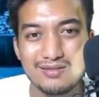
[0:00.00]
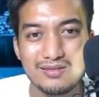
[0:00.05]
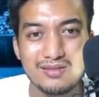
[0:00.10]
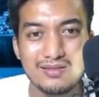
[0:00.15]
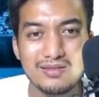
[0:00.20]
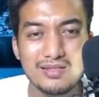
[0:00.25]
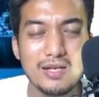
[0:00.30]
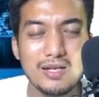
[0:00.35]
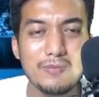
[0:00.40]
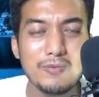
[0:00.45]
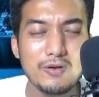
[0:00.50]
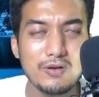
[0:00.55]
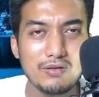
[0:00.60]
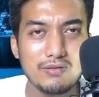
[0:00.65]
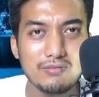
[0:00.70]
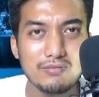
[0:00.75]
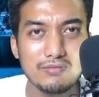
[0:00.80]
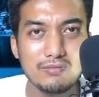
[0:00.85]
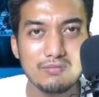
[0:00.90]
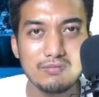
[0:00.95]
just teleport
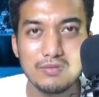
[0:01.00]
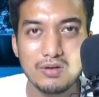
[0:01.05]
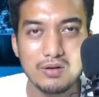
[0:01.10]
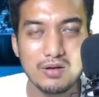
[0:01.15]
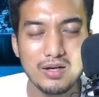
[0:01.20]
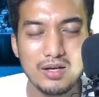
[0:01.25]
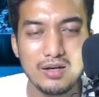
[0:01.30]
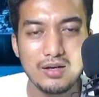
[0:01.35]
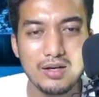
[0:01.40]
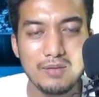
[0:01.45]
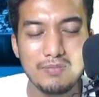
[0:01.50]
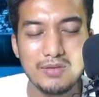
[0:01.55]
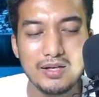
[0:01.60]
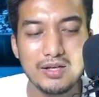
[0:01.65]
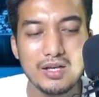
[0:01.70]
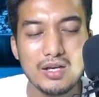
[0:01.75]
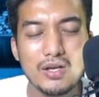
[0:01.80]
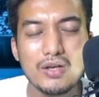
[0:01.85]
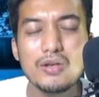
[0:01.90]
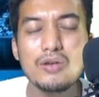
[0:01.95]
okay i'm
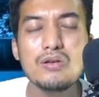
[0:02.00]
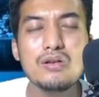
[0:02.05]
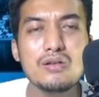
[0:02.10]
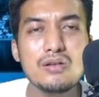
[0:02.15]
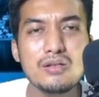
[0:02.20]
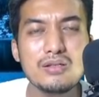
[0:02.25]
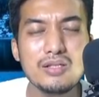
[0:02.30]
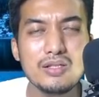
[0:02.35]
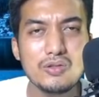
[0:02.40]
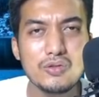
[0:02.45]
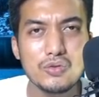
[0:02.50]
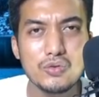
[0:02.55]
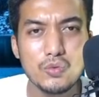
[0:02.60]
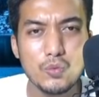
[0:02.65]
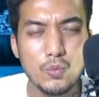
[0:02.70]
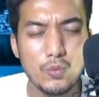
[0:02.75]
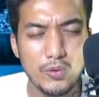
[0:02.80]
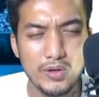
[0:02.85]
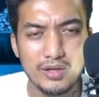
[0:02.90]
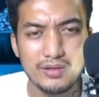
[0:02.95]
like you don't need to
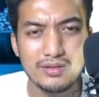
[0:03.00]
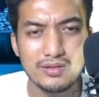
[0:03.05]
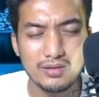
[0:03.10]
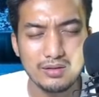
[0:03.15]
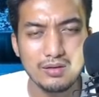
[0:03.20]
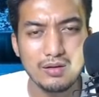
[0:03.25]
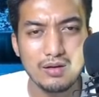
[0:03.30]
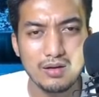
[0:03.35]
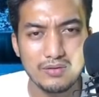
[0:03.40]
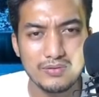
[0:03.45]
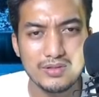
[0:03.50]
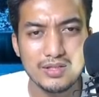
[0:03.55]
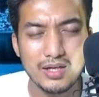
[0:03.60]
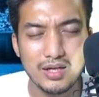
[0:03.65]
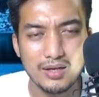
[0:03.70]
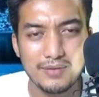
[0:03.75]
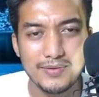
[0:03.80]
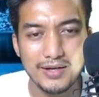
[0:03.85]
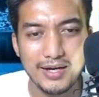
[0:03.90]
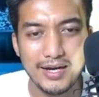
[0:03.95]
waste a lot of
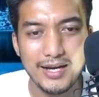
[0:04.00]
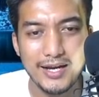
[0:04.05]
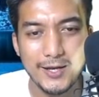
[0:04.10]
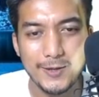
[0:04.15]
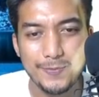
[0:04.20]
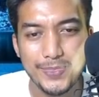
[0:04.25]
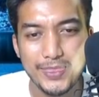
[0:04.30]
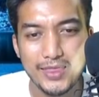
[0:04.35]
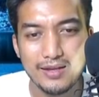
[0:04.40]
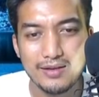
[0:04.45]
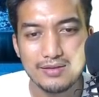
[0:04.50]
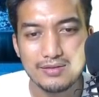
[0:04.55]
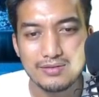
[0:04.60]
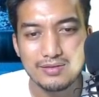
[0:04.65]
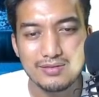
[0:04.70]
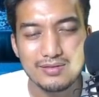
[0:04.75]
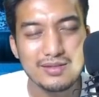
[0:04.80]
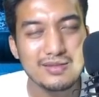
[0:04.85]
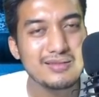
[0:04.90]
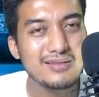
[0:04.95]
time okay
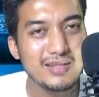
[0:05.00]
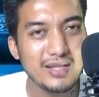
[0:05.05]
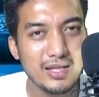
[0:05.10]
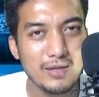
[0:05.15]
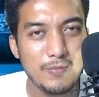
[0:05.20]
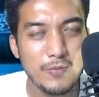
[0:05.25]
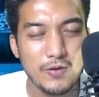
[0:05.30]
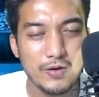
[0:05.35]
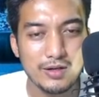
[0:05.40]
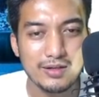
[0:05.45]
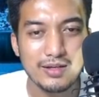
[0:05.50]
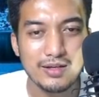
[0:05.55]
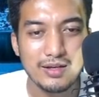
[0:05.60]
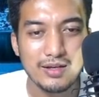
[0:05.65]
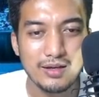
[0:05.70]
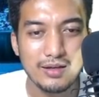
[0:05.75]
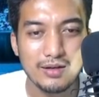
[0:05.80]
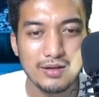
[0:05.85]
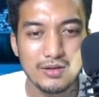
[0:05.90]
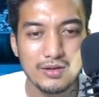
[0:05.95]
so just teleport
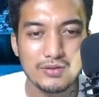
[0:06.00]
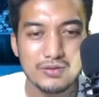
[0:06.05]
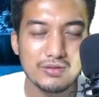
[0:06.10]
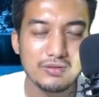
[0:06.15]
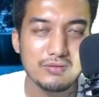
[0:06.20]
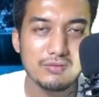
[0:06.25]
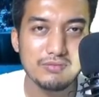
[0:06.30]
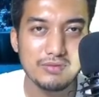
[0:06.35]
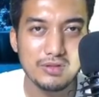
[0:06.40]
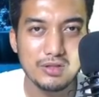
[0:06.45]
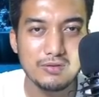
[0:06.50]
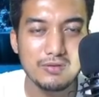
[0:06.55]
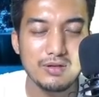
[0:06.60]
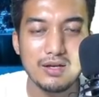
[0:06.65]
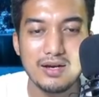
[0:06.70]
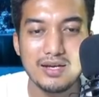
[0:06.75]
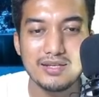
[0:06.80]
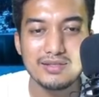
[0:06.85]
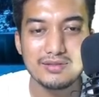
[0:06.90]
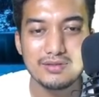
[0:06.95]
in order to
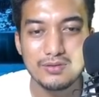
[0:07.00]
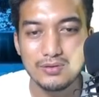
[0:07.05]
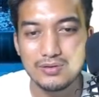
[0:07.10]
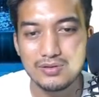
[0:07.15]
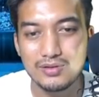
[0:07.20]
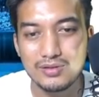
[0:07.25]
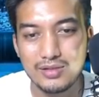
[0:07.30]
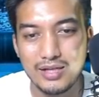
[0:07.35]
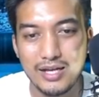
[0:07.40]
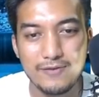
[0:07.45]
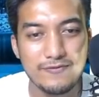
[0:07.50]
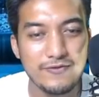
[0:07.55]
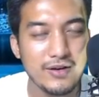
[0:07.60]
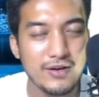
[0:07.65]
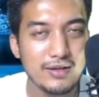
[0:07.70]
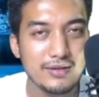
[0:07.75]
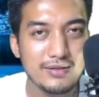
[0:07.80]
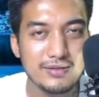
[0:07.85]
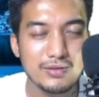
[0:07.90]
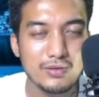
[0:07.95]
utilize those
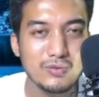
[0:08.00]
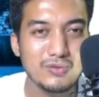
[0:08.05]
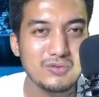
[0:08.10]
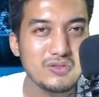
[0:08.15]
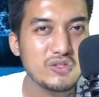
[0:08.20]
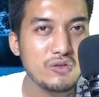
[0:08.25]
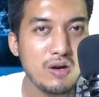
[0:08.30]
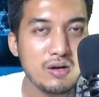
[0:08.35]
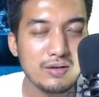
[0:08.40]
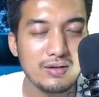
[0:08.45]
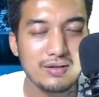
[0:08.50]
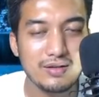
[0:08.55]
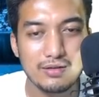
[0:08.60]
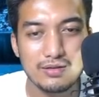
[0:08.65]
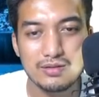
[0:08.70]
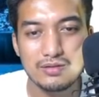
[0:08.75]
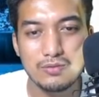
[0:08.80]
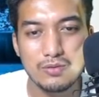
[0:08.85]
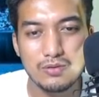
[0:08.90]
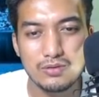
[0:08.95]
advantages those
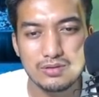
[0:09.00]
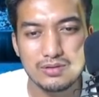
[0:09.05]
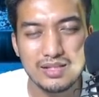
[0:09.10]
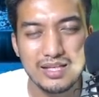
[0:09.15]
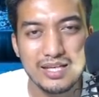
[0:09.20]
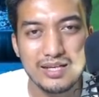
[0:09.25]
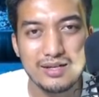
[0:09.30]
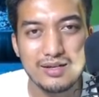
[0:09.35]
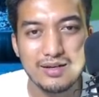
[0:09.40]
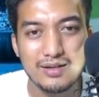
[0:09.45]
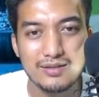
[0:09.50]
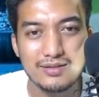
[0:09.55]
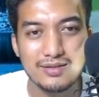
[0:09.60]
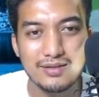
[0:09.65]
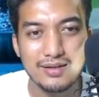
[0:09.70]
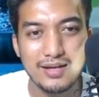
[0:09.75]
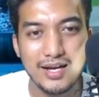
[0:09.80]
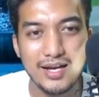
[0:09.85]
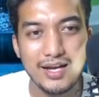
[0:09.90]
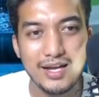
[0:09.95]
shortcuts those key cuts
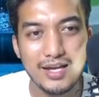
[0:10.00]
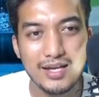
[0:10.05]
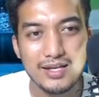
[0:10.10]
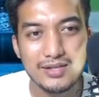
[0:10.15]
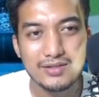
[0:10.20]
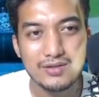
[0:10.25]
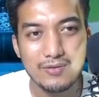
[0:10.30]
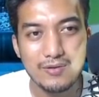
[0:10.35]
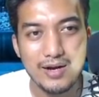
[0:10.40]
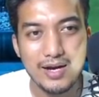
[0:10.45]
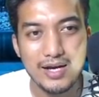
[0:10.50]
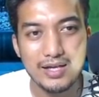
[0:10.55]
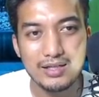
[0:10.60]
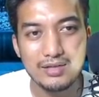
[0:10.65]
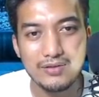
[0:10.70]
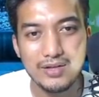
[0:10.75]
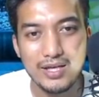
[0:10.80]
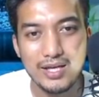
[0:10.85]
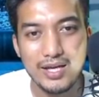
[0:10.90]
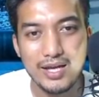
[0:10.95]
okay so right
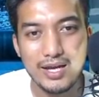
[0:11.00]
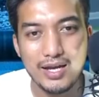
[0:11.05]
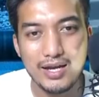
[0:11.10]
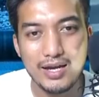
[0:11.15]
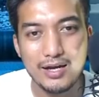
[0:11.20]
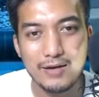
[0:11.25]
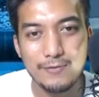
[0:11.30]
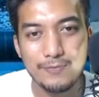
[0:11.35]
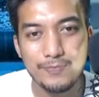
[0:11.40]
over here